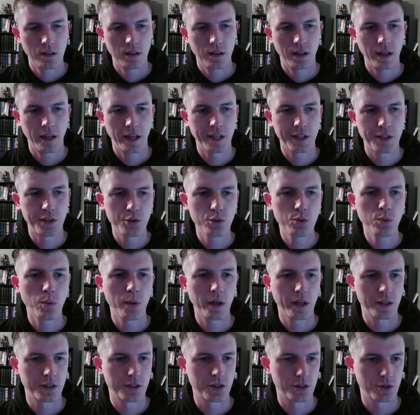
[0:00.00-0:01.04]
I do want
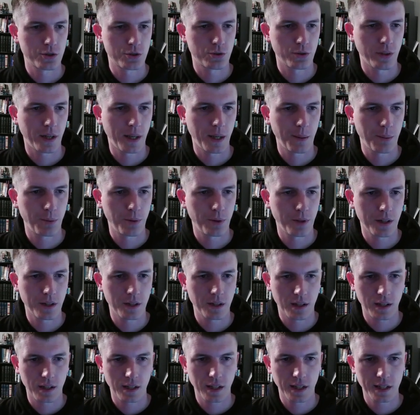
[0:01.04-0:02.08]
to just try putting the
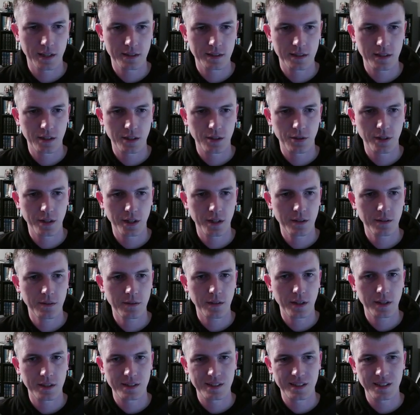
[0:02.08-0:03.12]
client secret in
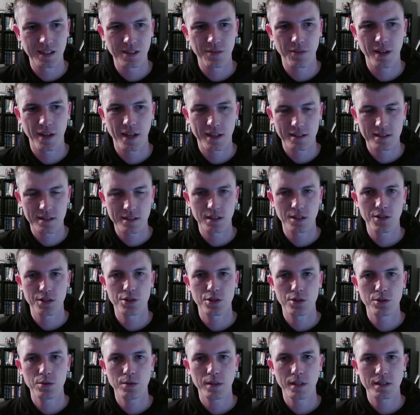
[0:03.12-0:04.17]
and see if that's the
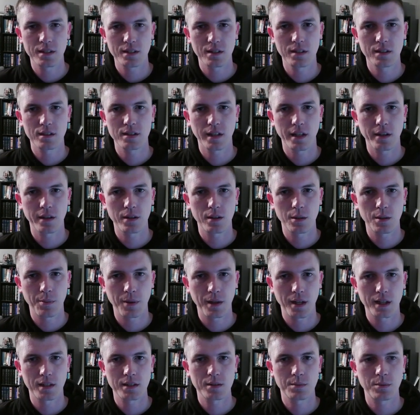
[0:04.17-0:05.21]
issue. It's entirely
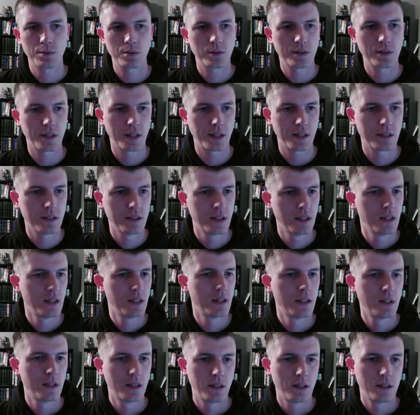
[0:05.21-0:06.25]
possible that
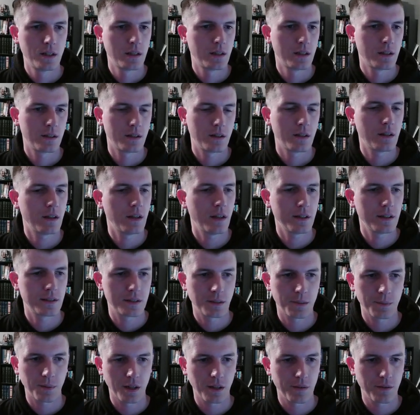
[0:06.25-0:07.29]
some
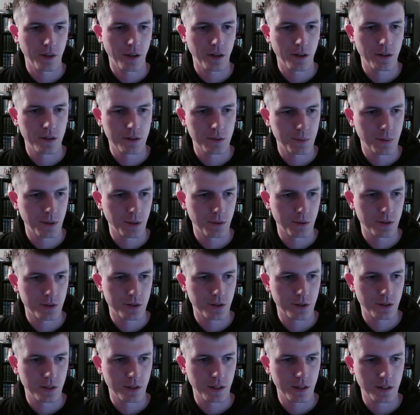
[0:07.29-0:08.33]
kind of error is being
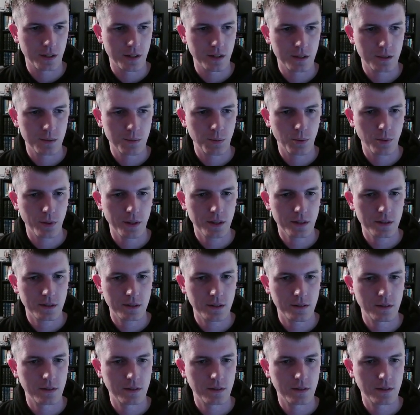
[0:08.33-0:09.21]
returned at this point